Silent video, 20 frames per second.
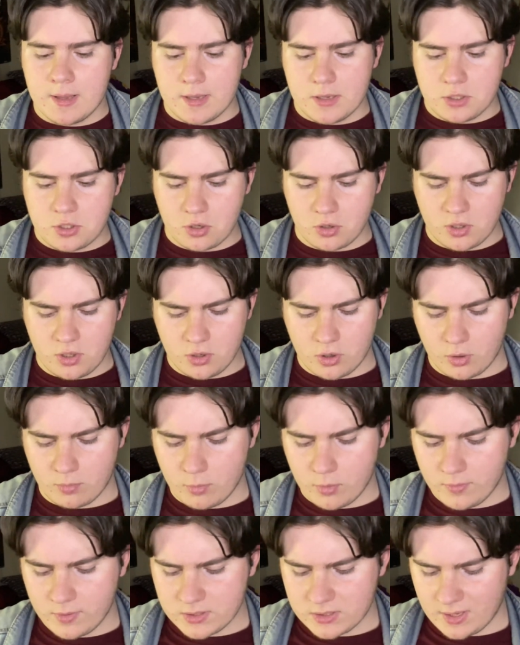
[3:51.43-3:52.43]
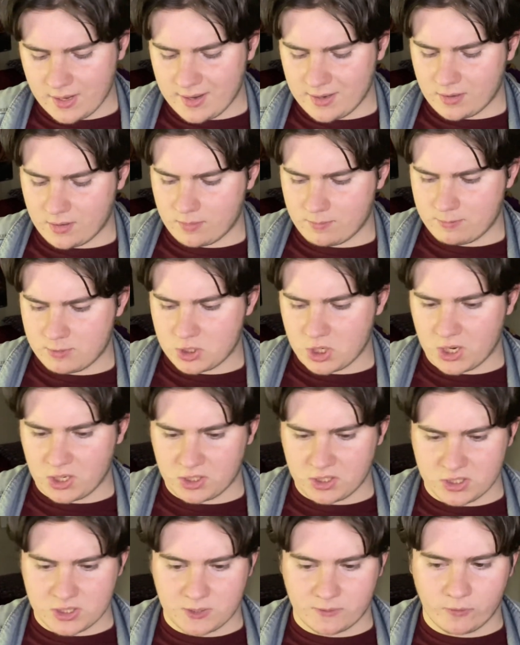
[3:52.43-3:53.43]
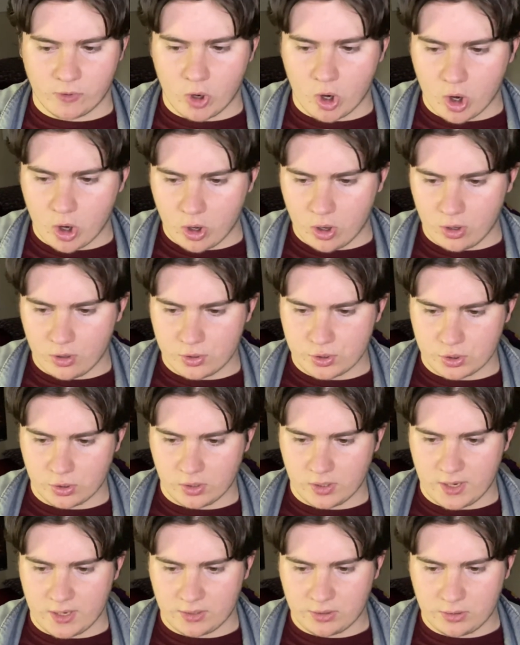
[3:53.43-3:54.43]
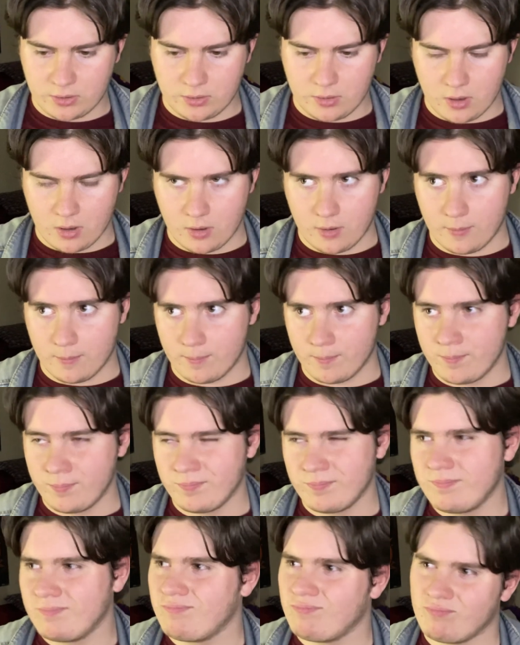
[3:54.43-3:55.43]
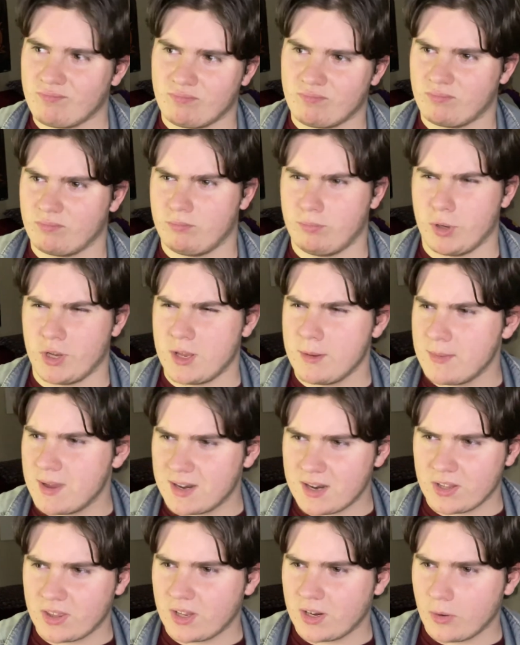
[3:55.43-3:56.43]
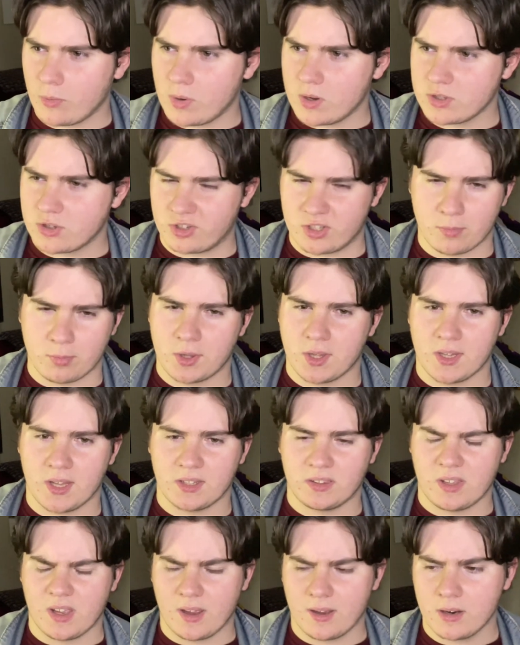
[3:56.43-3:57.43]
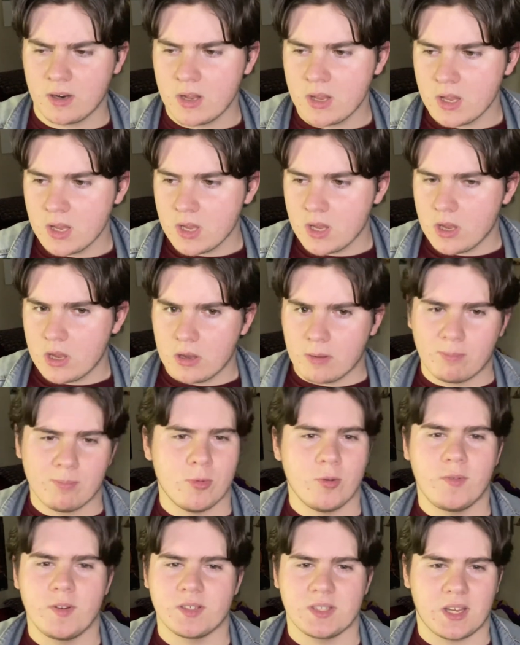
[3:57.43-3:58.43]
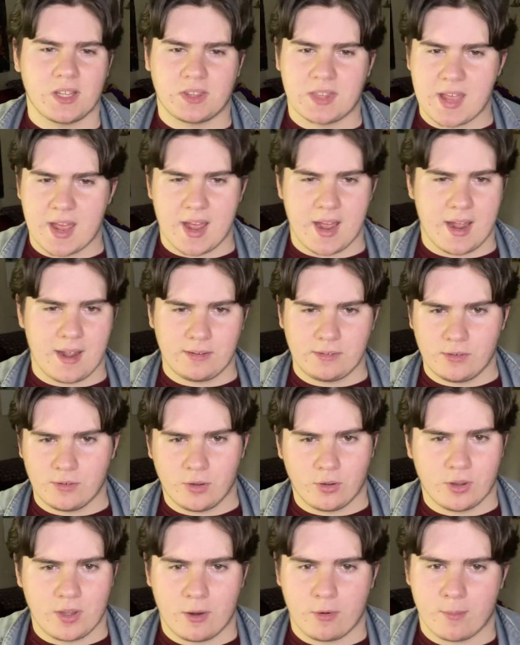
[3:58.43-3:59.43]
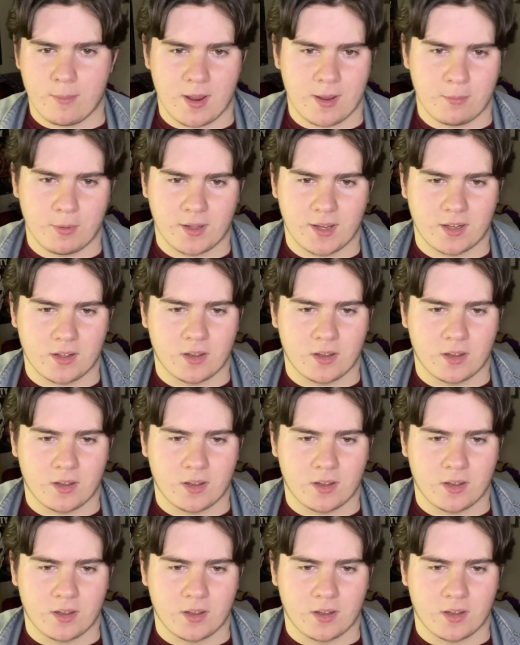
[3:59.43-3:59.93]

So, you know, movies like Darkness Falls, or like Boogeyman, I think it was, or something like that. Movies like that, you know, that were made by, like,